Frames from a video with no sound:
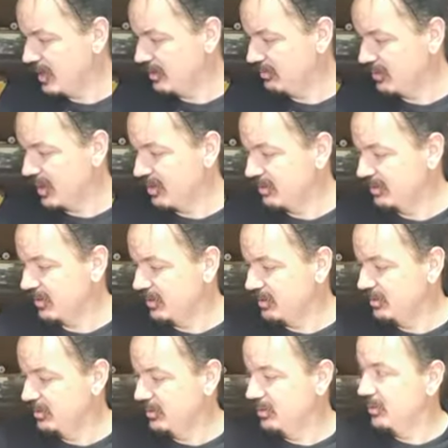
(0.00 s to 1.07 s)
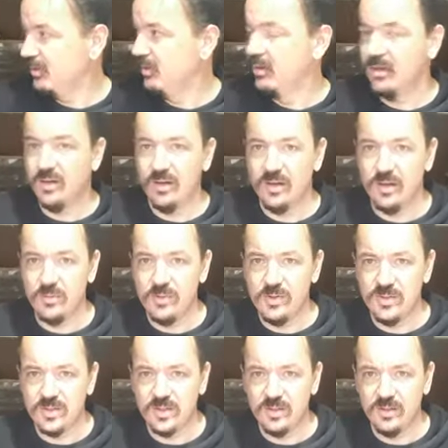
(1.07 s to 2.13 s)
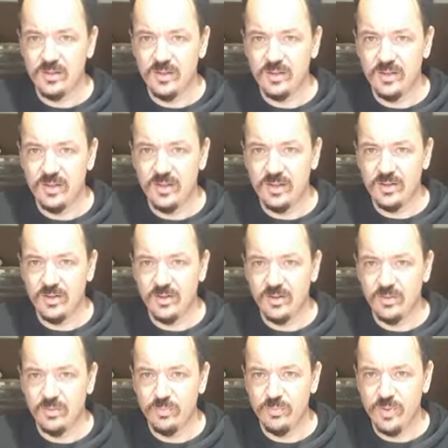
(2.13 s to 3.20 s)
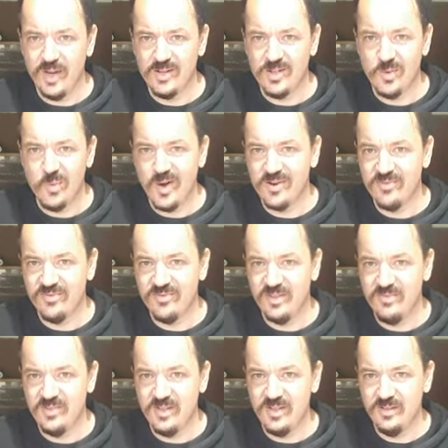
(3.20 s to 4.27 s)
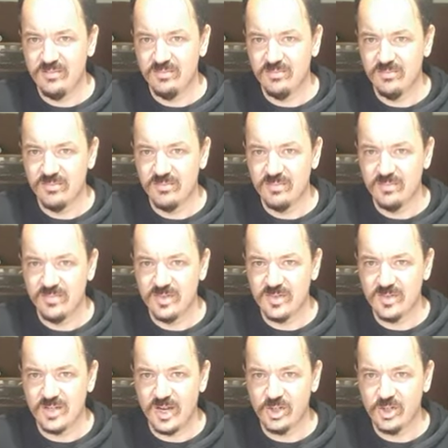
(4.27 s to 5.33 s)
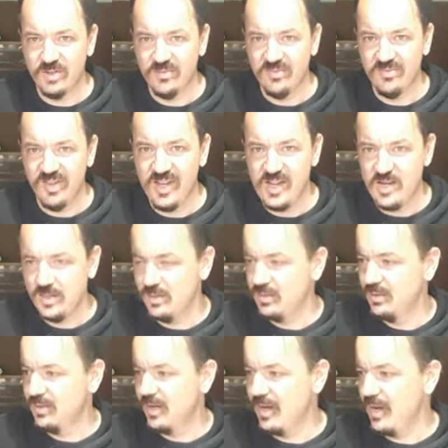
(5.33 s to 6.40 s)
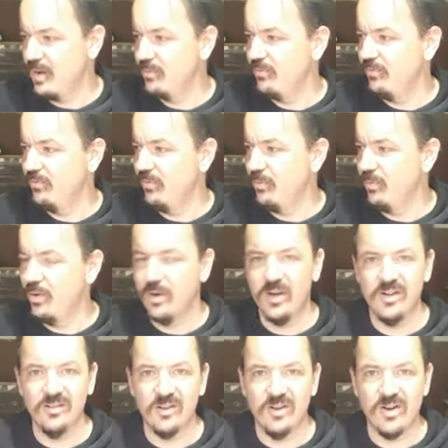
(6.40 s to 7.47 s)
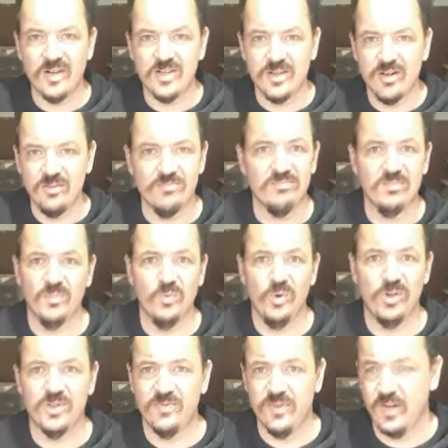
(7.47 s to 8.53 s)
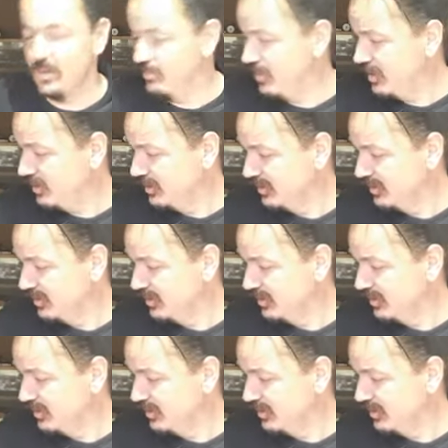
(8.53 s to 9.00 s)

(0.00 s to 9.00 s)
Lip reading: Currently I'm using the good old Badger 150 suction feed for my ISO. Works fucking mint.